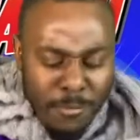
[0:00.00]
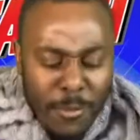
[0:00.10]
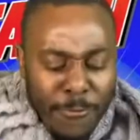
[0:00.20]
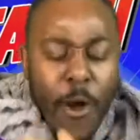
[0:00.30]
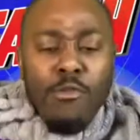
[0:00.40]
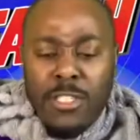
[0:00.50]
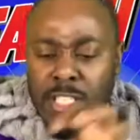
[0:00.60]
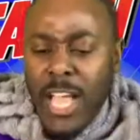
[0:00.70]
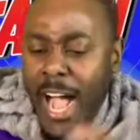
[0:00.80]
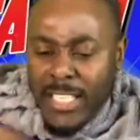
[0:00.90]
Fold
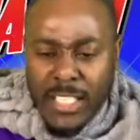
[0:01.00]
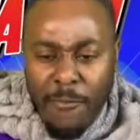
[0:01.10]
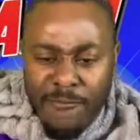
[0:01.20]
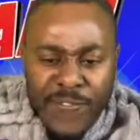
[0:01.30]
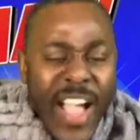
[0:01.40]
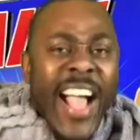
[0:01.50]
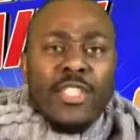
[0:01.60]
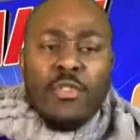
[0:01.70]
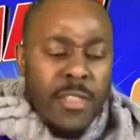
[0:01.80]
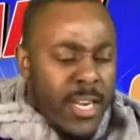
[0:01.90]
socks
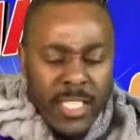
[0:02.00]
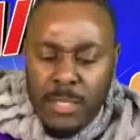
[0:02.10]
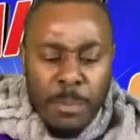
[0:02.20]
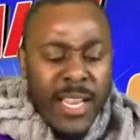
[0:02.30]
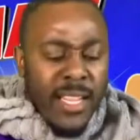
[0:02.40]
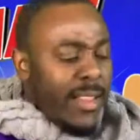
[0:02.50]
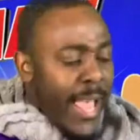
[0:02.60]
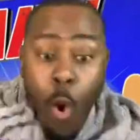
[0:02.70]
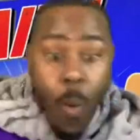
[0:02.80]
faster than the speed of light.